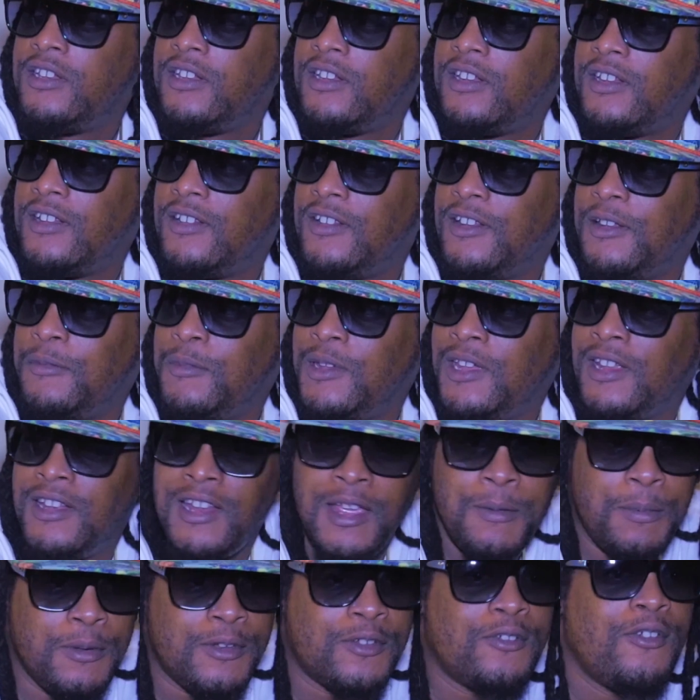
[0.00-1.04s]
You know what I mean?
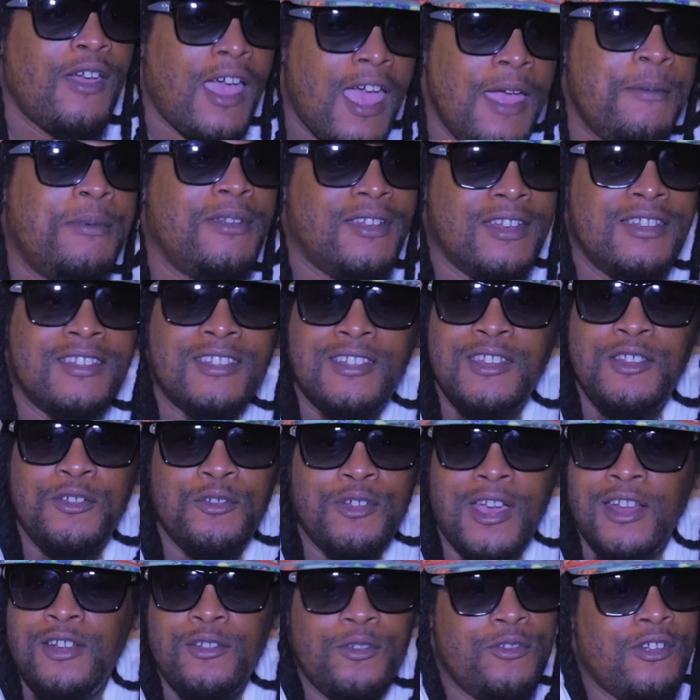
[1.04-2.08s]
I prescribing this to
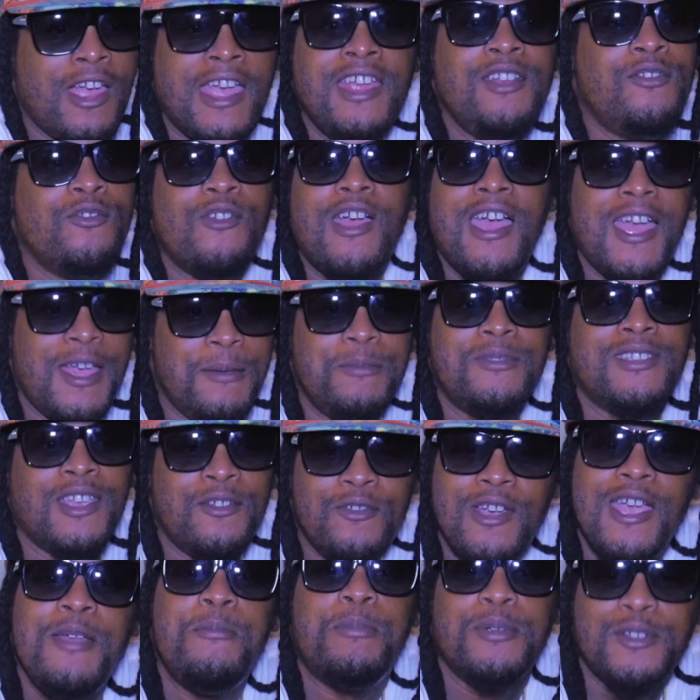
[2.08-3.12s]
you. I don't write rhymes. I
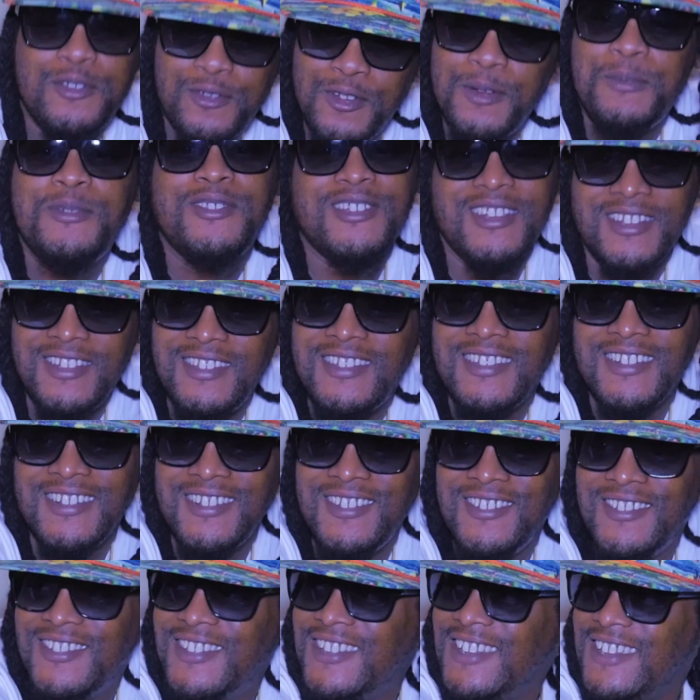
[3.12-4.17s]
write prescriptions. You know.